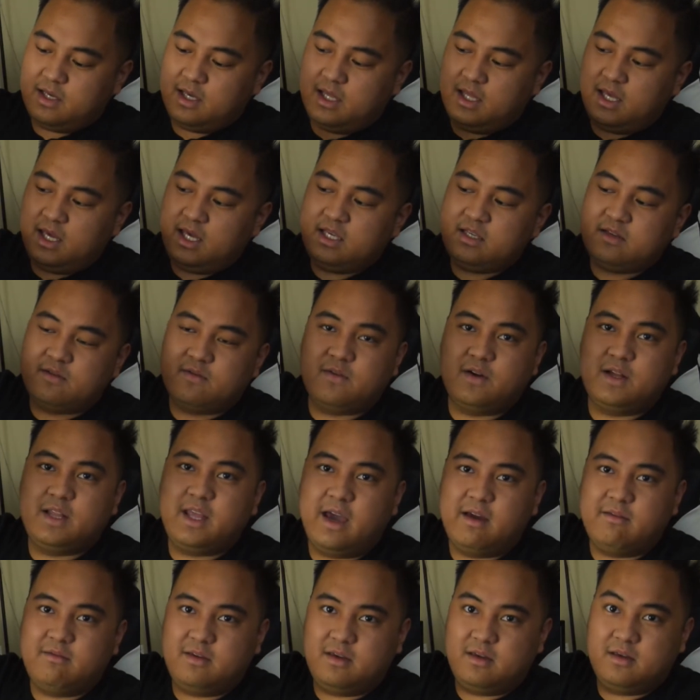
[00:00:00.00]
it is front
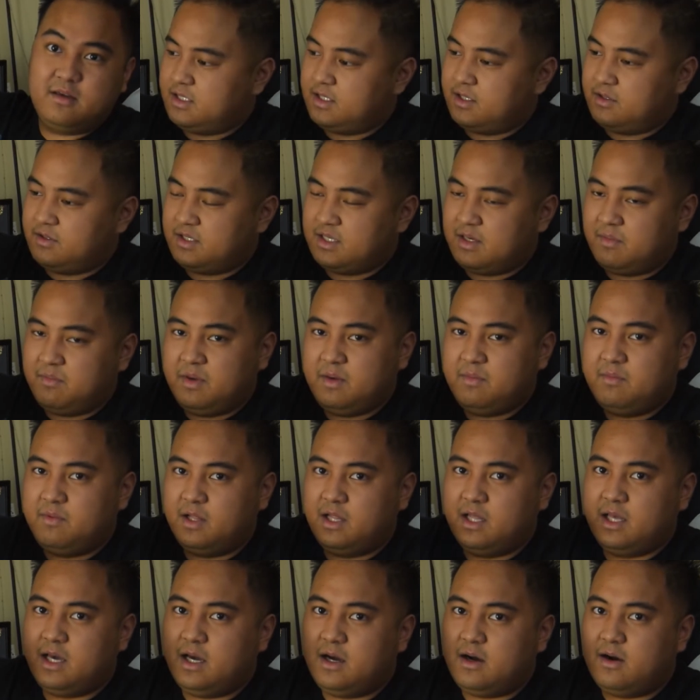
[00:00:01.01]
heavy. So some people
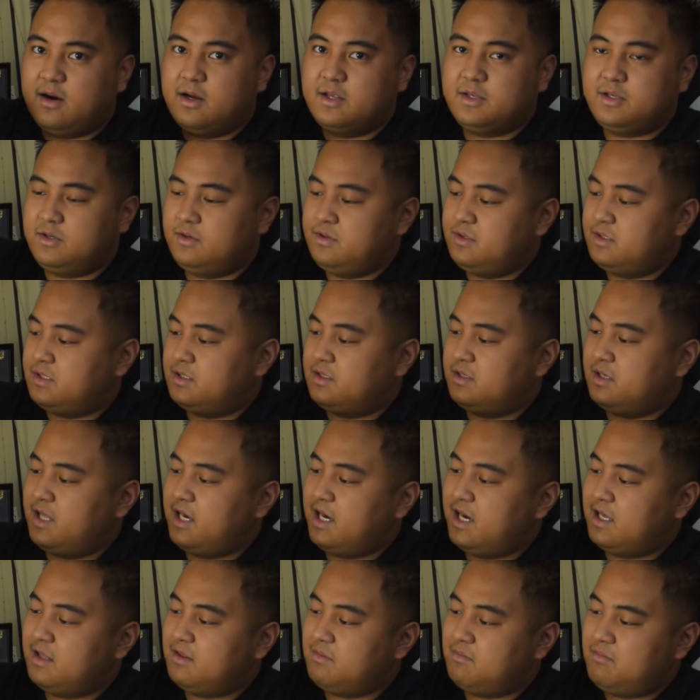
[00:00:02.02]
that aren't used to
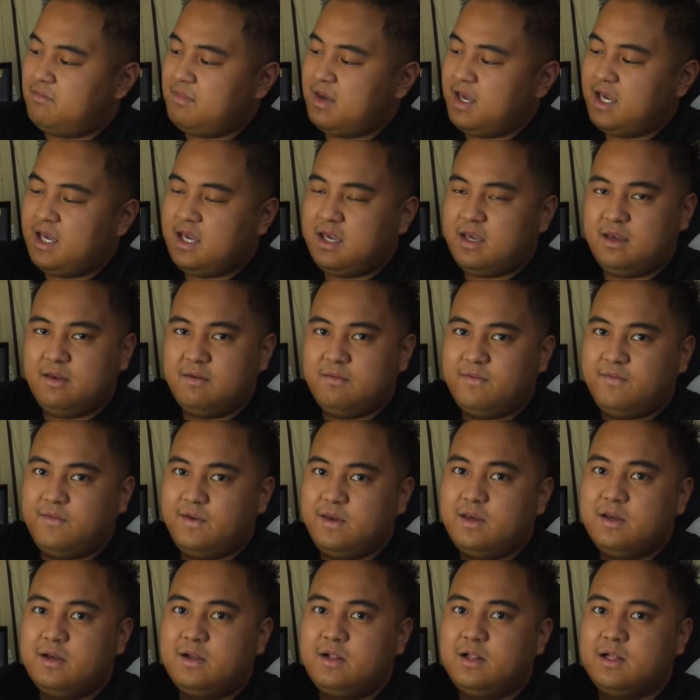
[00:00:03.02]
that may
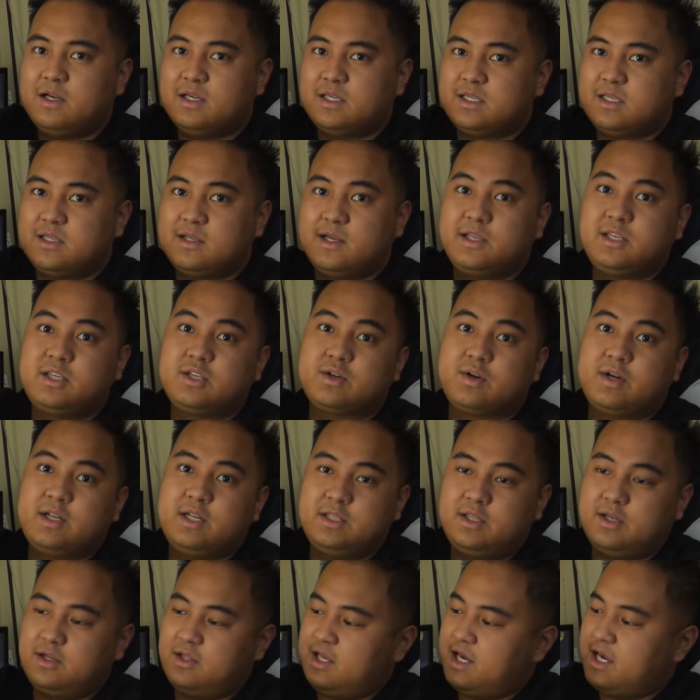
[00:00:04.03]
feel a slight strain
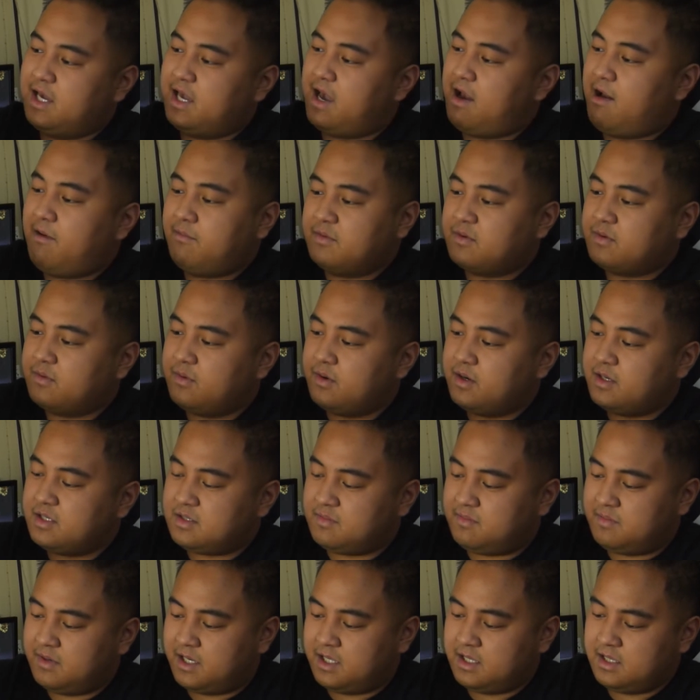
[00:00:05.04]
on the neck afterwards,
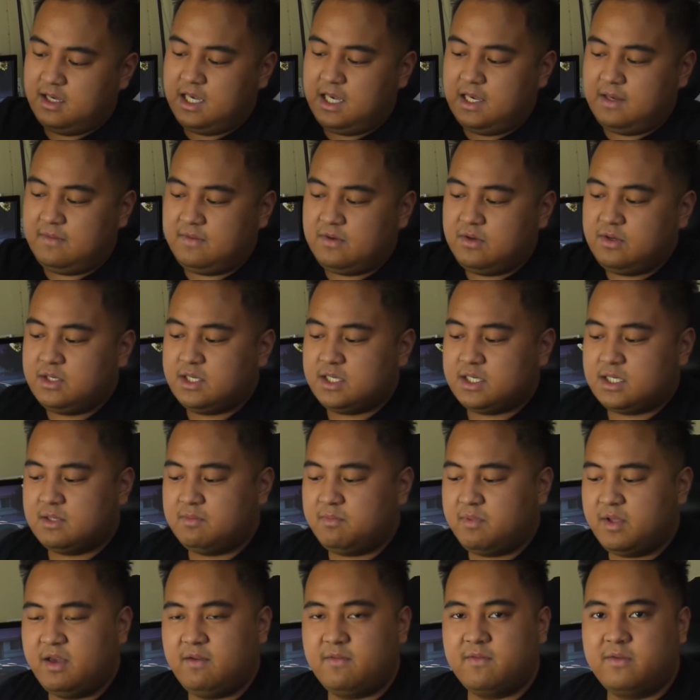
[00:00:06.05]
but if you just
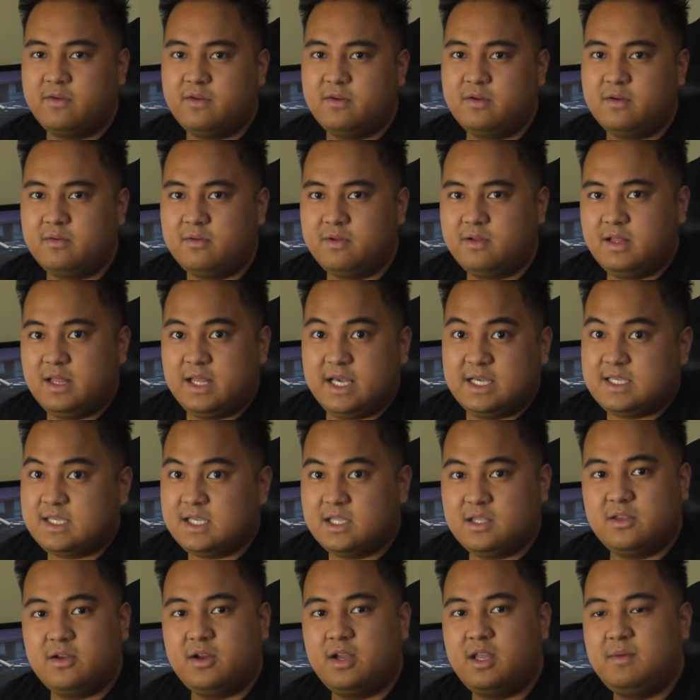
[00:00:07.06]
play for less
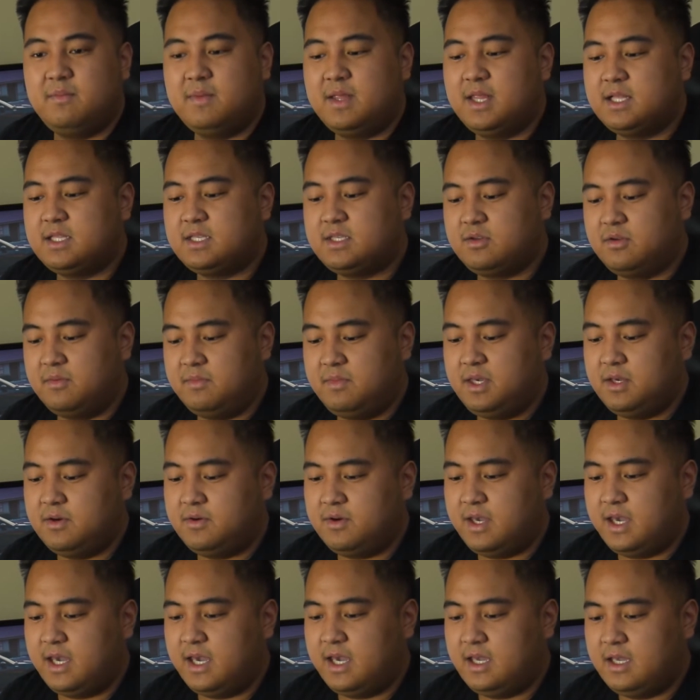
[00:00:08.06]
than 30 minutes, you'll be
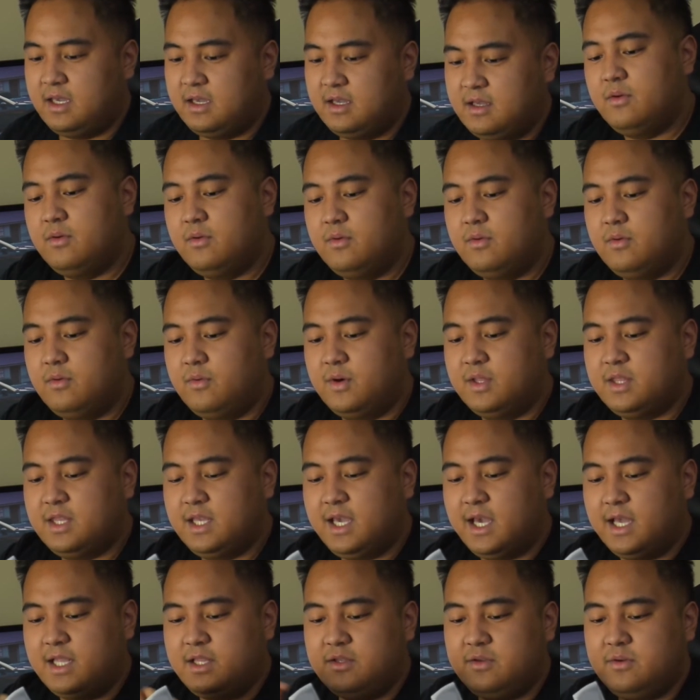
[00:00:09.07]
okay. One
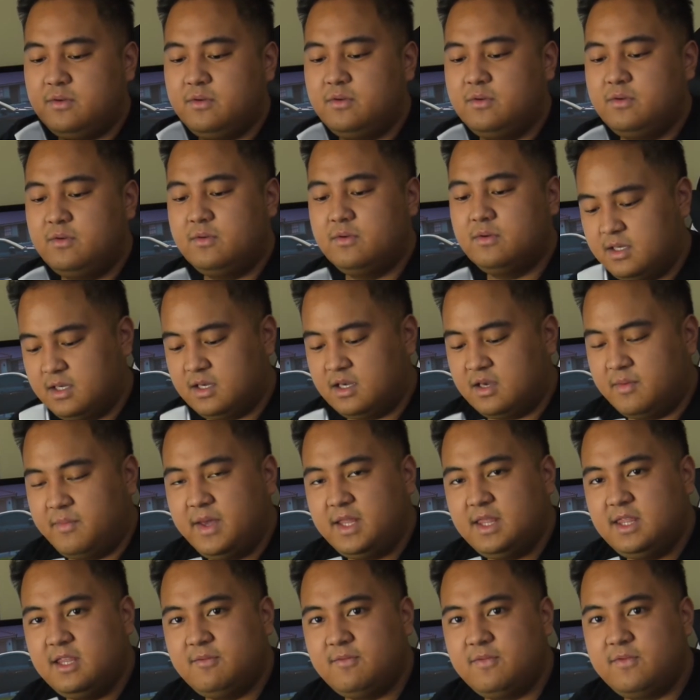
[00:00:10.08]
thing I do
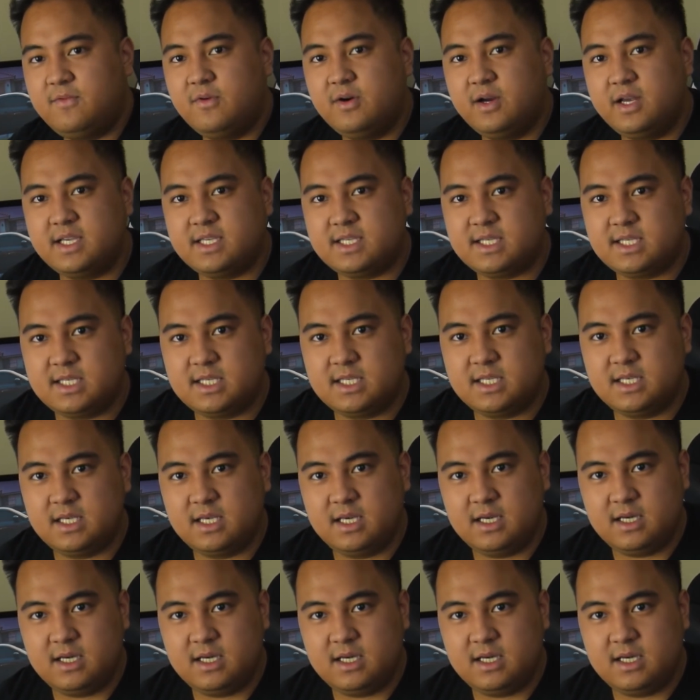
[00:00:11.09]
commend them for is,